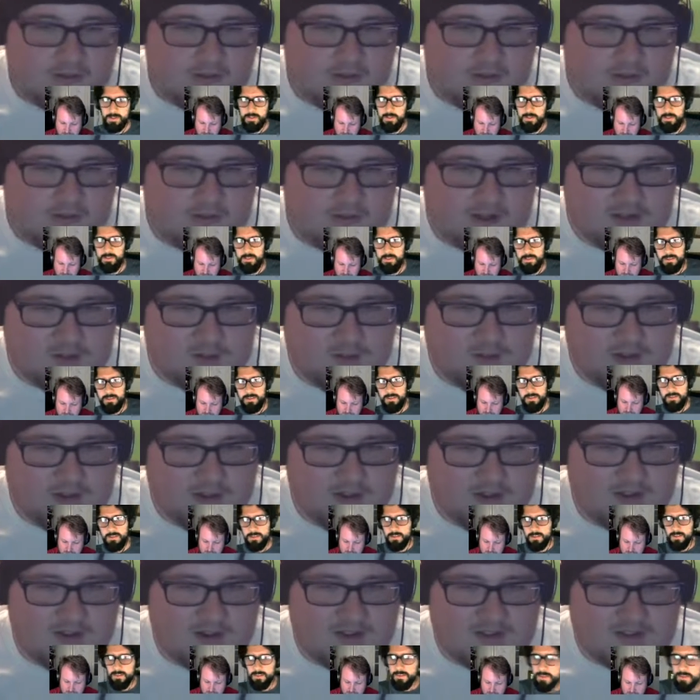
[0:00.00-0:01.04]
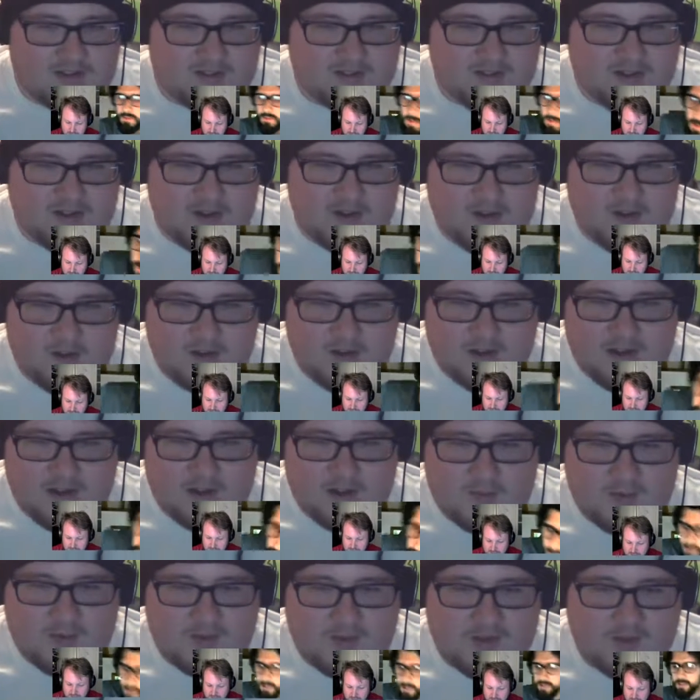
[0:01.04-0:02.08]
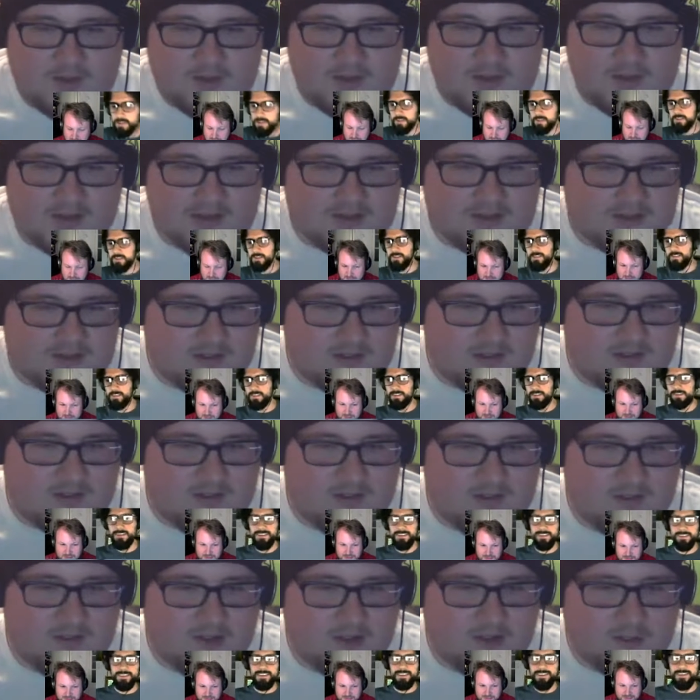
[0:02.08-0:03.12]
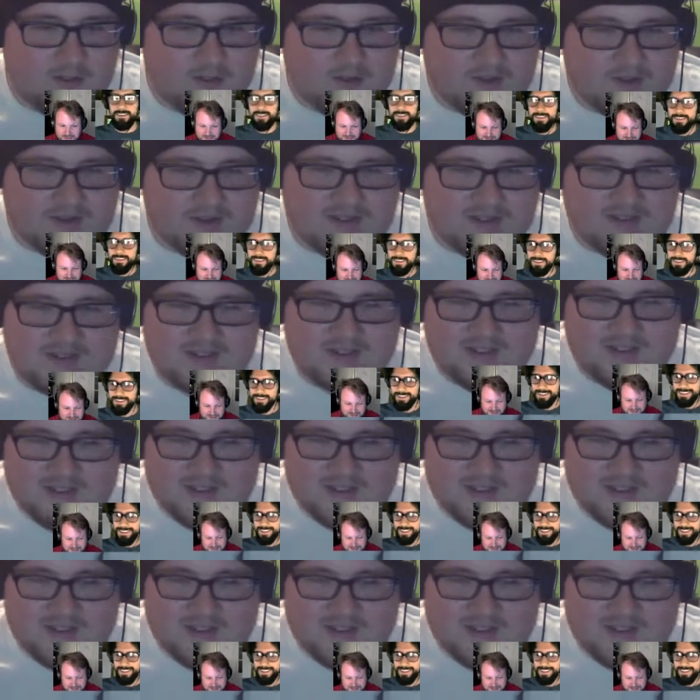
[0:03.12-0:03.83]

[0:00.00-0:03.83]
That's why they're answering a no a lot more than me, because they're developers.